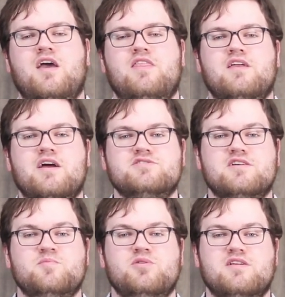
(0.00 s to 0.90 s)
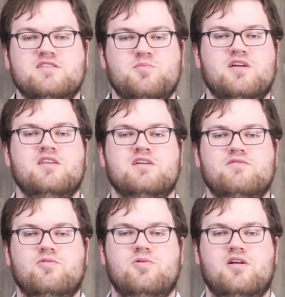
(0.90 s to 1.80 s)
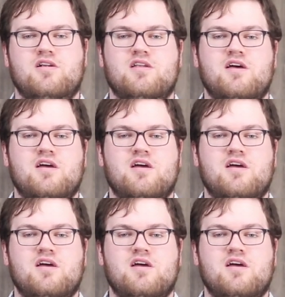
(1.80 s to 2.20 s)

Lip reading: And then I tried to put it at the beginning of a word,